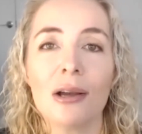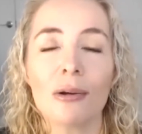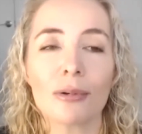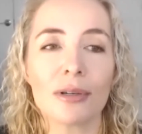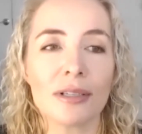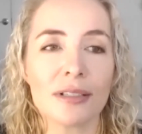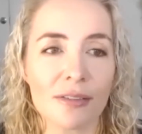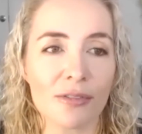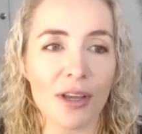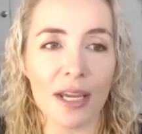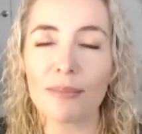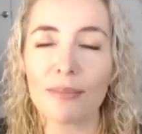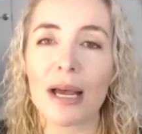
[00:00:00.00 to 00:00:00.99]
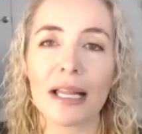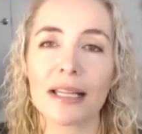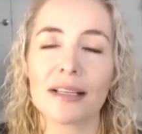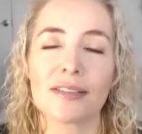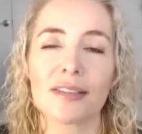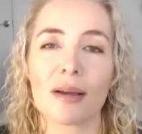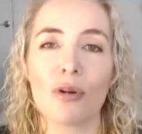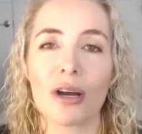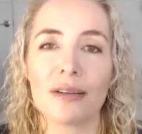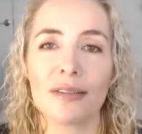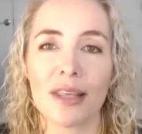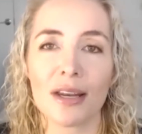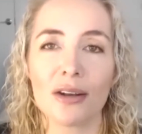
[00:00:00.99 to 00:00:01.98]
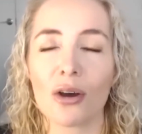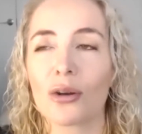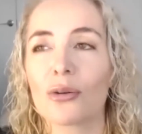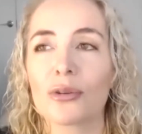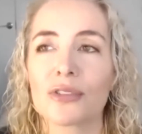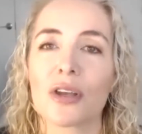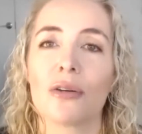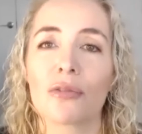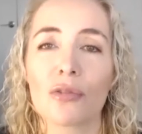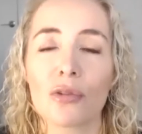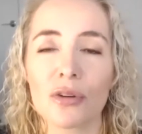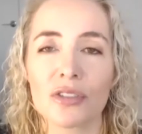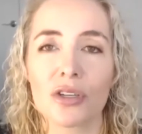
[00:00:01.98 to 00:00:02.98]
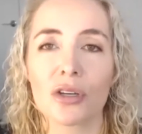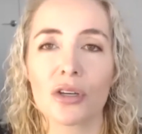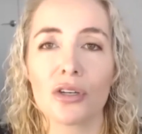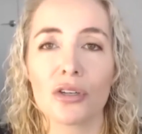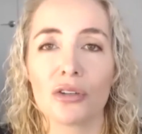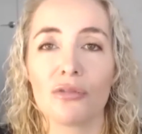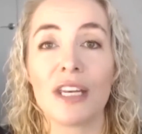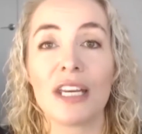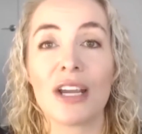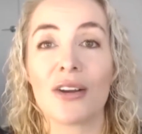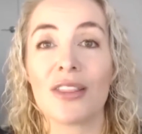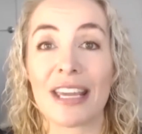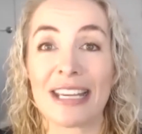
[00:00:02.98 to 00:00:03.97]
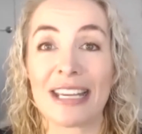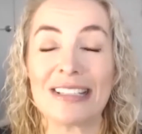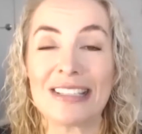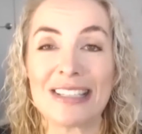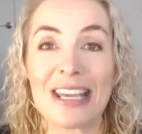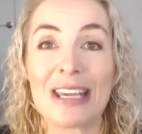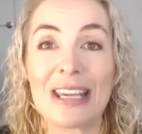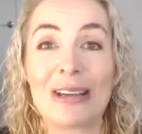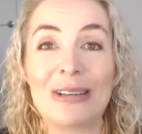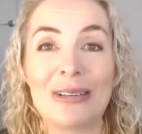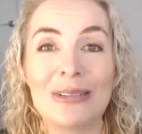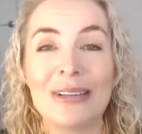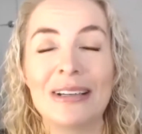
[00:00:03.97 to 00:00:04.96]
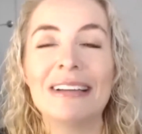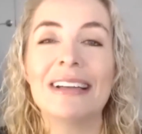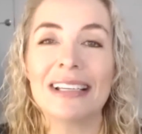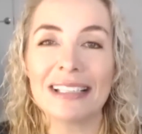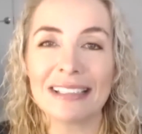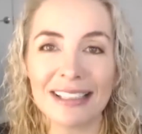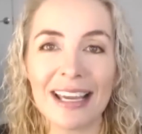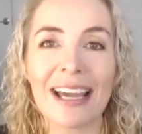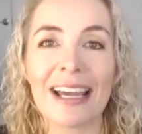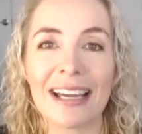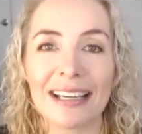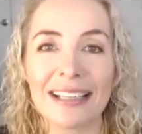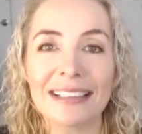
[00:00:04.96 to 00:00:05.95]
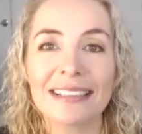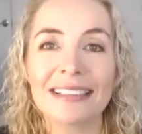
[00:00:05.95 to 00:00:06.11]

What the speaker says: Whereas if you're emailing someone, they're not. Also, of course, you can do video, they can see you. Yeah.